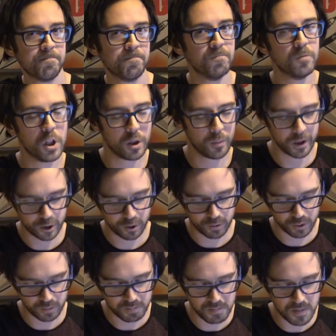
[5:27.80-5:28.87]
really wish it
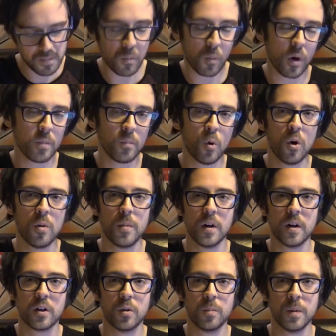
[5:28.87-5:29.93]
was maybe one more,
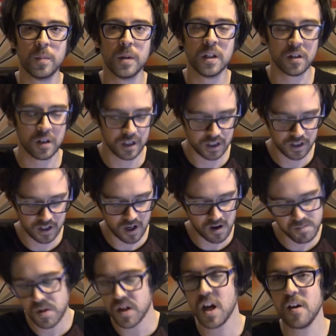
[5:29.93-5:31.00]
but I could be being greedy
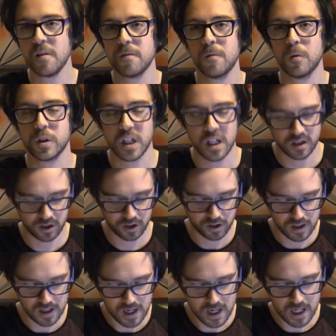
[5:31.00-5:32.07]
there. But yeah, four attacks.
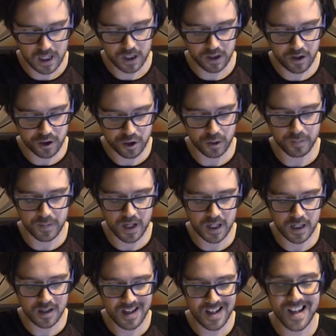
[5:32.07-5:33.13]
Leadership
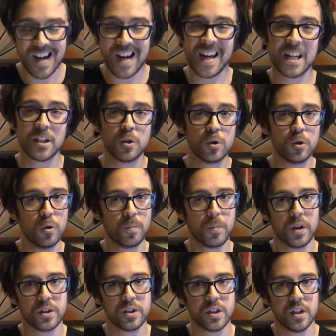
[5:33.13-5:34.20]
9 and a 2
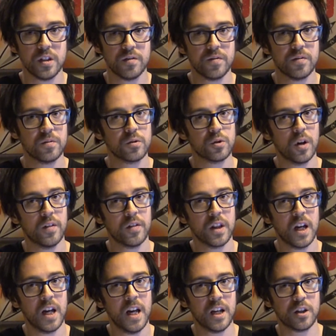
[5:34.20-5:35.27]
plus save. So having
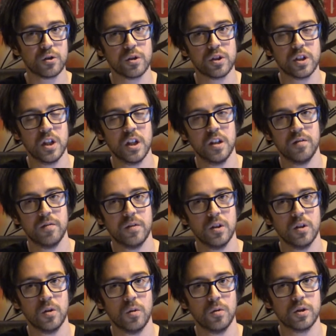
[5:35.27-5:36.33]
that extra save, you
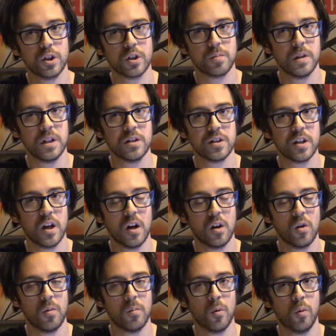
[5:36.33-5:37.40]
know, just means that a
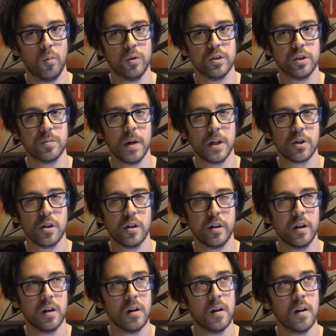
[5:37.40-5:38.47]
lot more wounds,
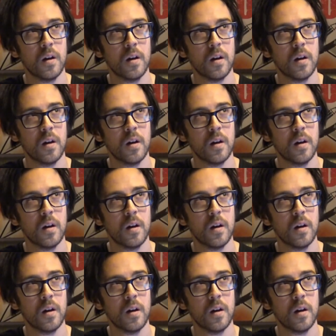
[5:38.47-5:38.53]
especially